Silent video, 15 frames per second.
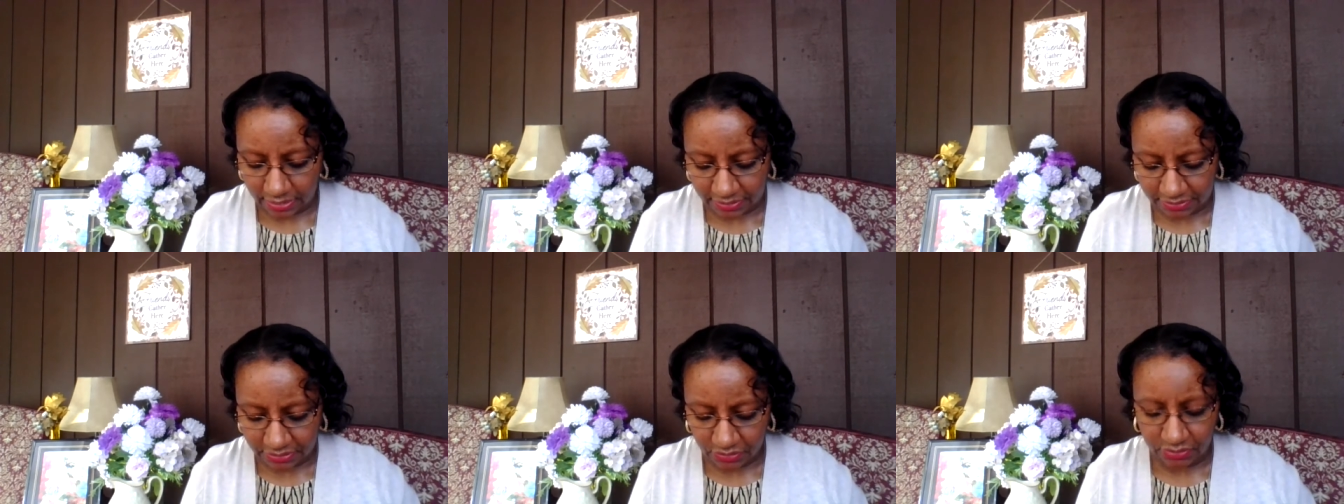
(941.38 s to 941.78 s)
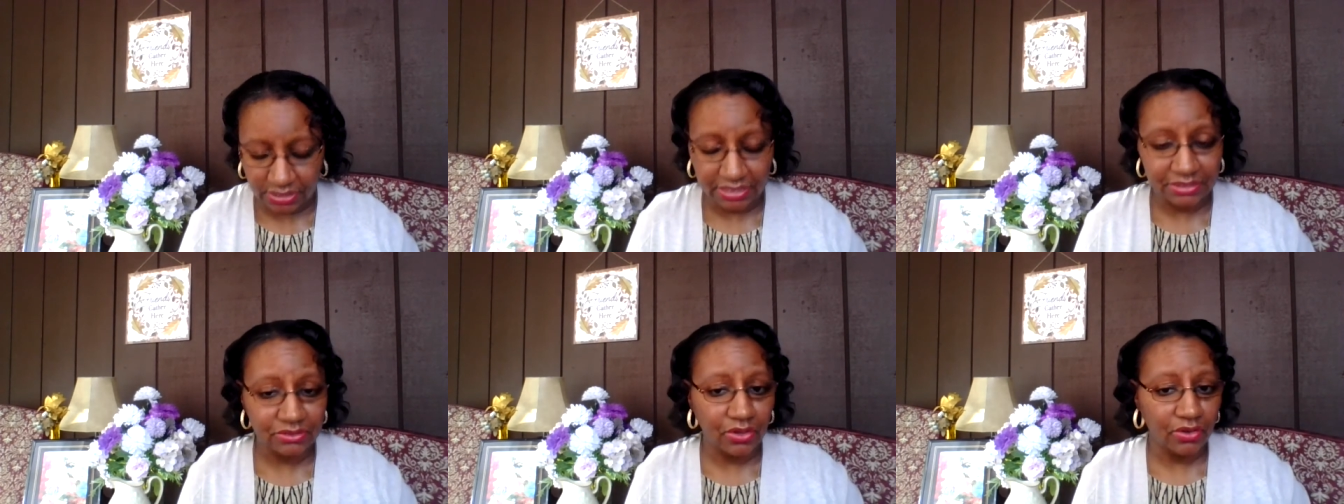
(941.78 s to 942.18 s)
And so
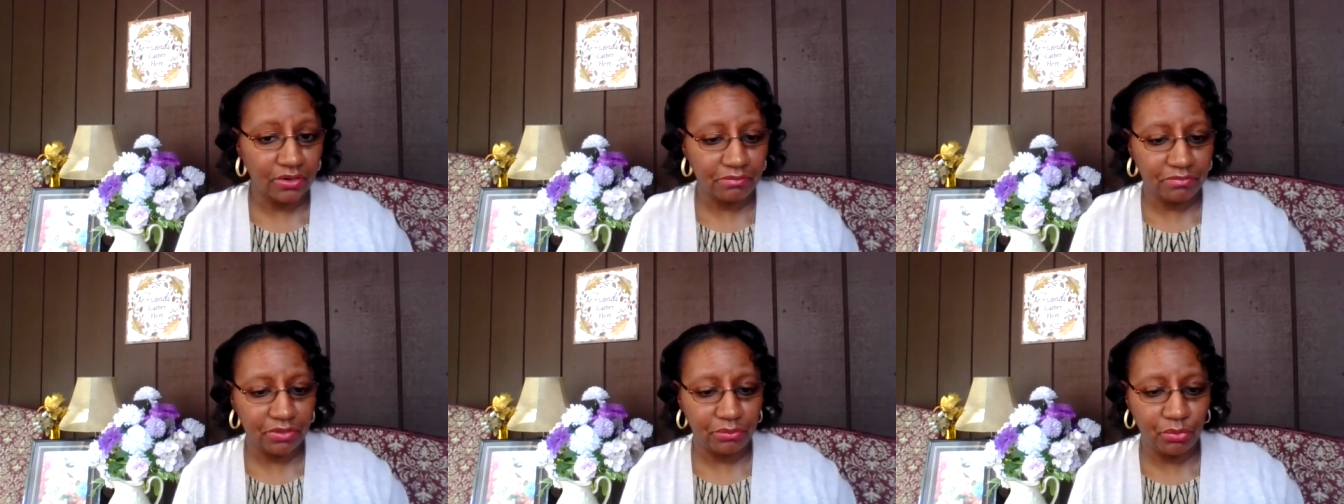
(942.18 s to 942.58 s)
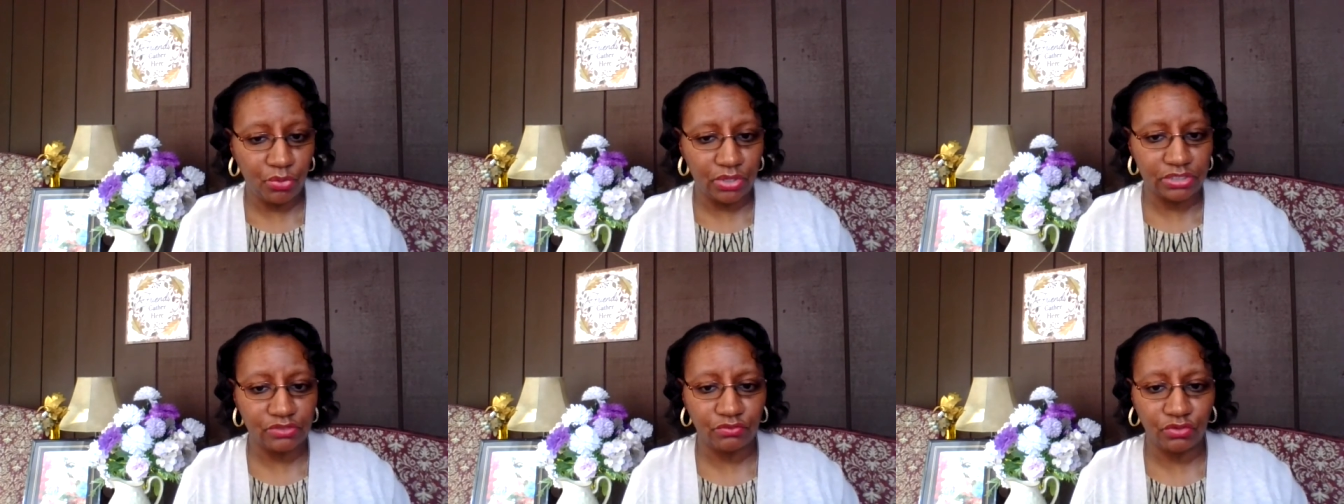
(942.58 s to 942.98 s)
that's all of the
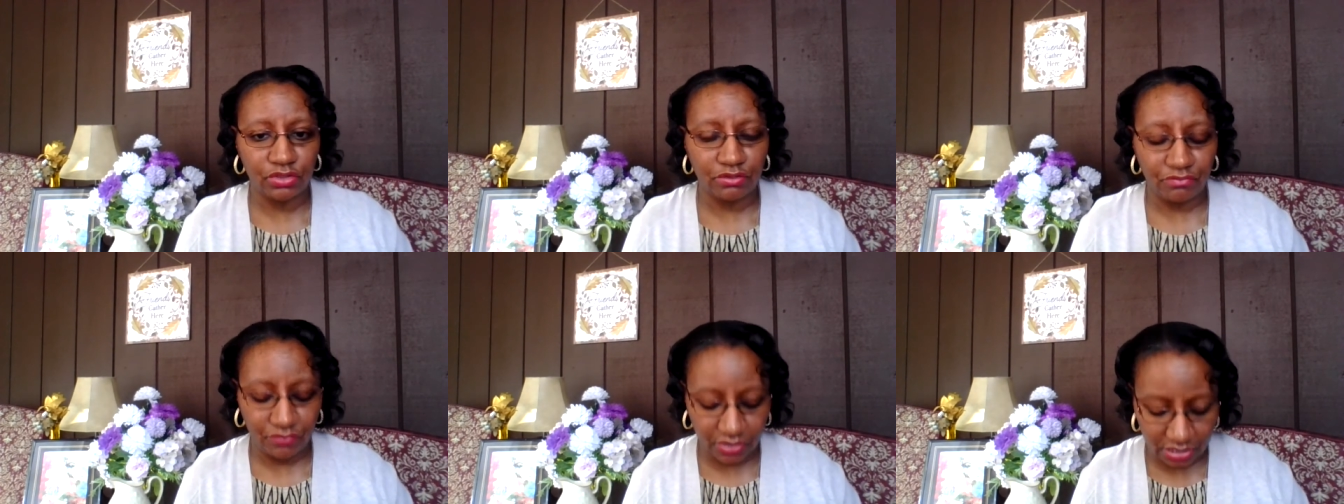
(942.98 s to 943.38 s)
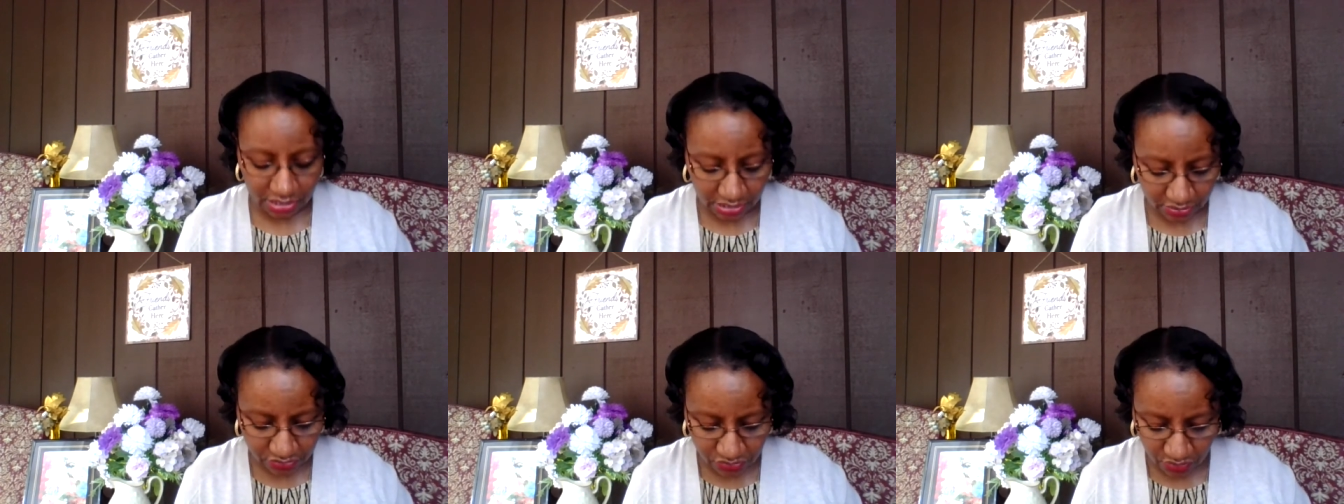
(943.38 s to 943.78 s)
points for the
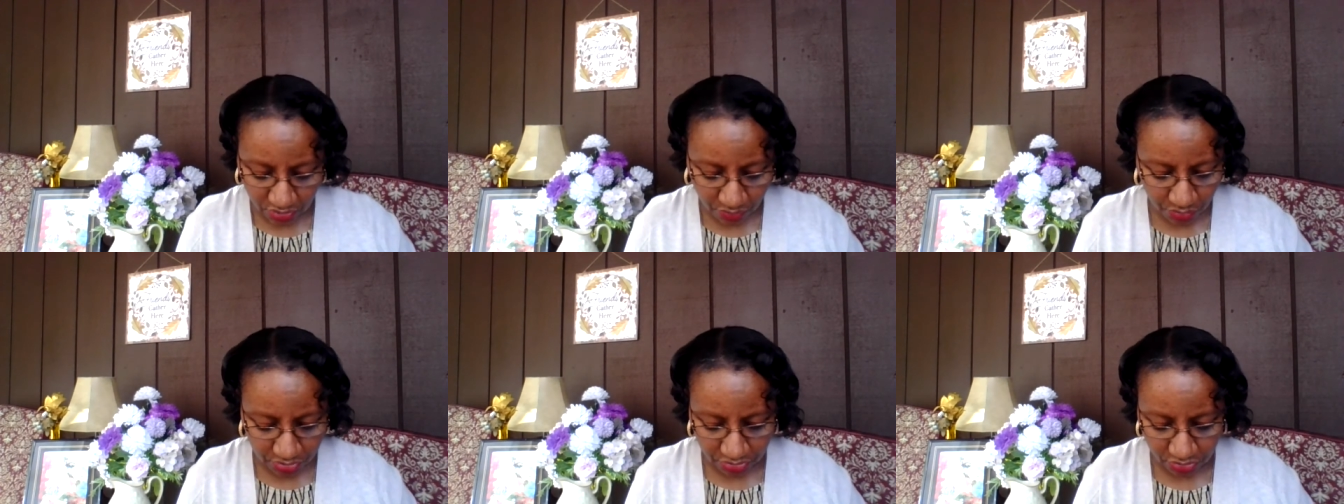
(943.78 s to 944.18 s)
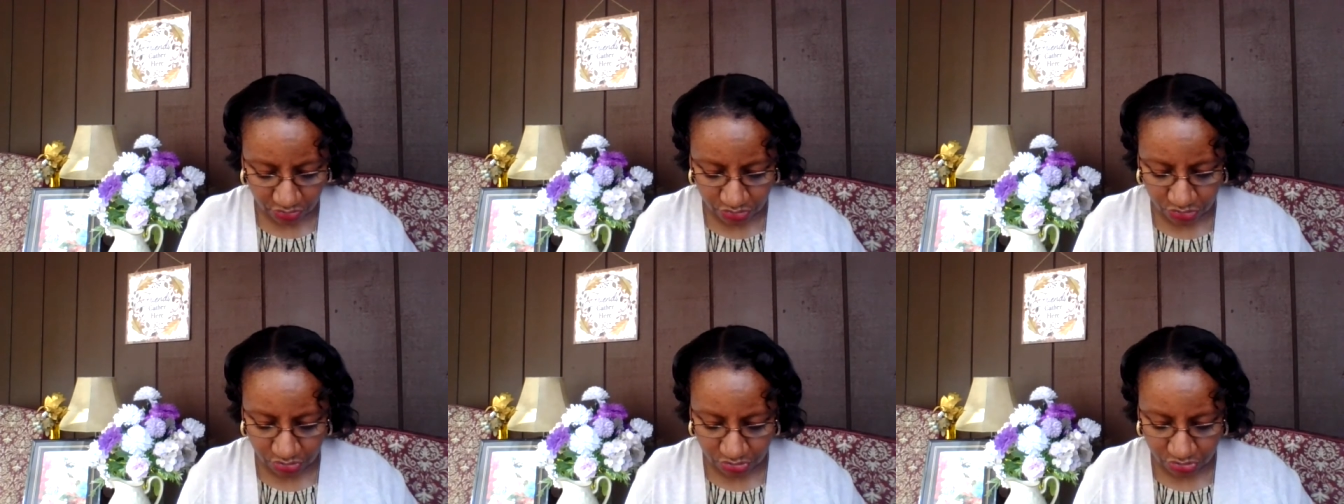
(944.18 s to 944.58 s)
video. So I want to go
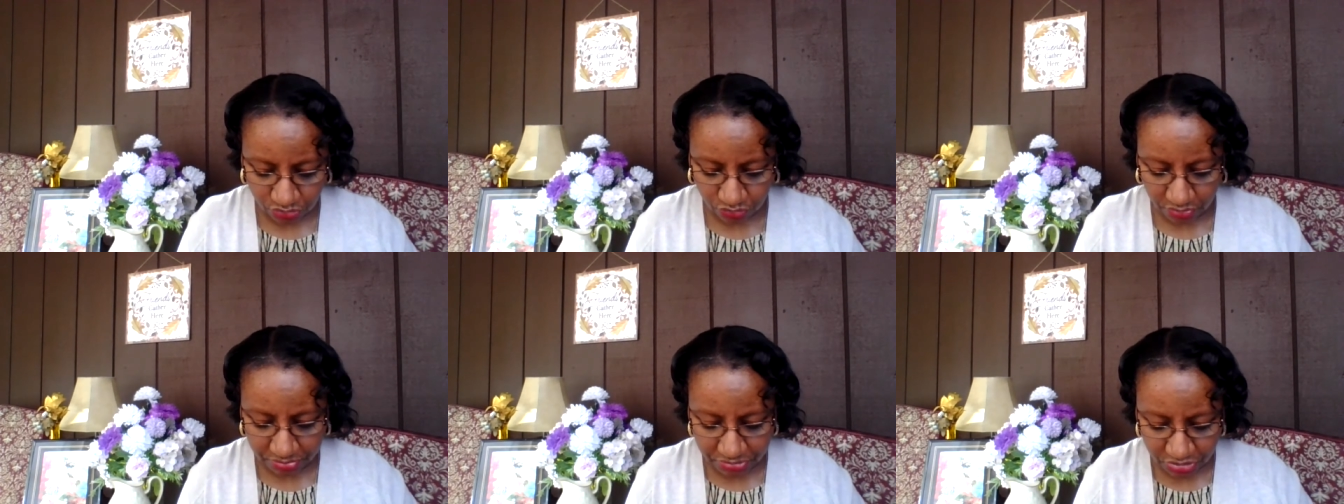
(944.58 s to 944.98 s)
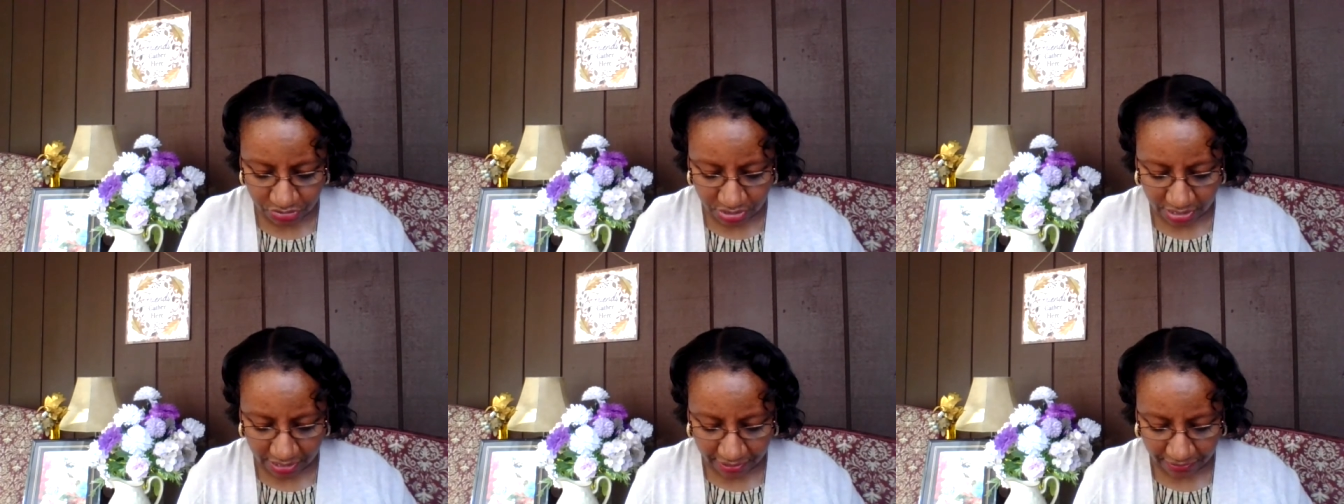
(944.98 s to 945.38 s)
to the
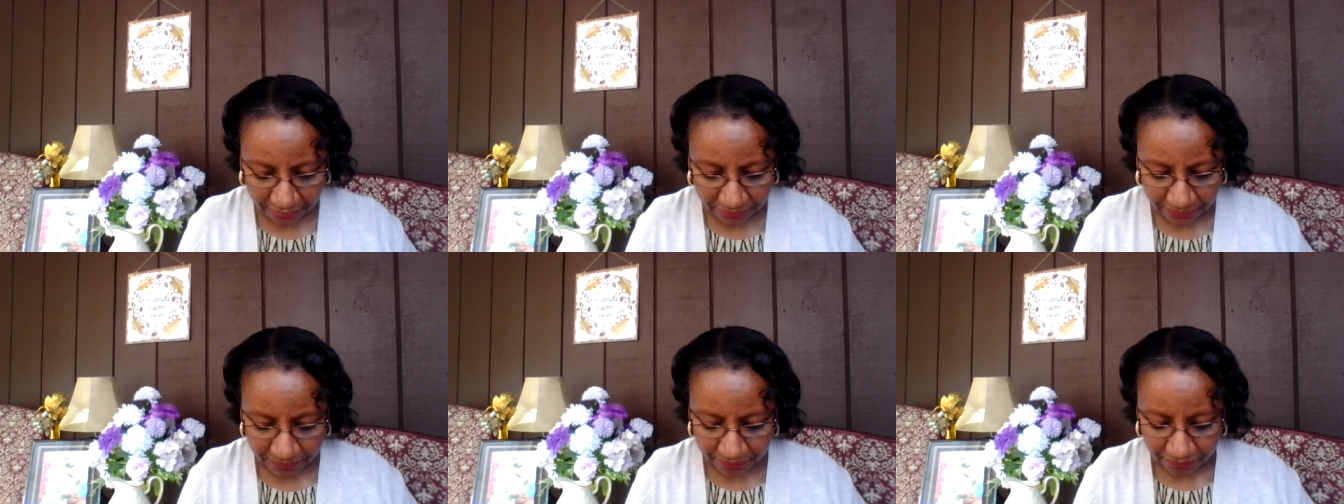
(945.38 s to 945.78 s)
scripture now